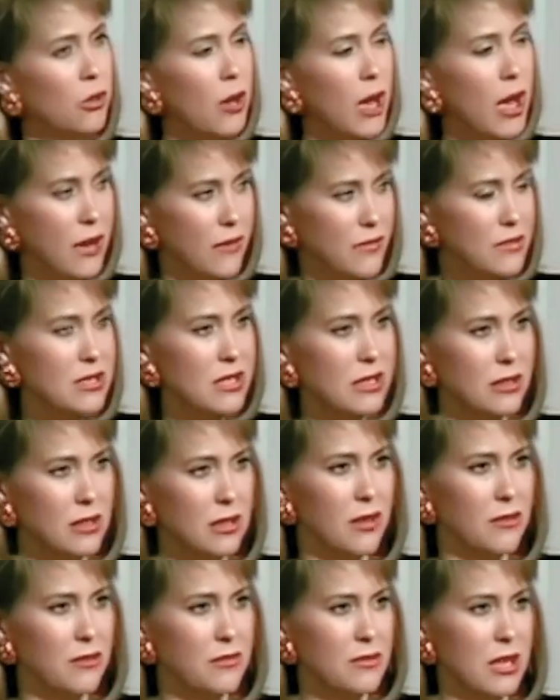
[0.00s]
feel like
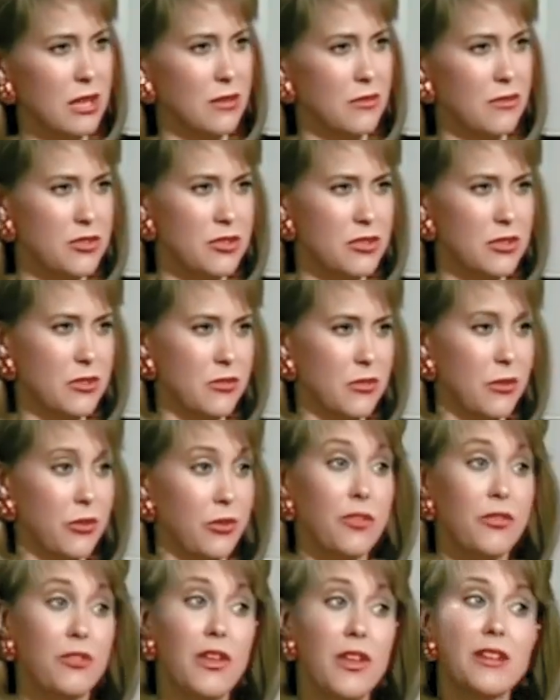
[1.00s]
people have read a lot about
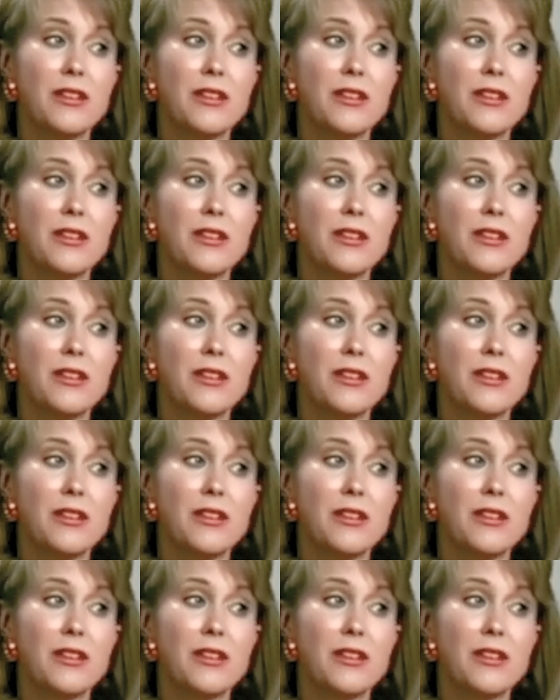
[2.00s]
me.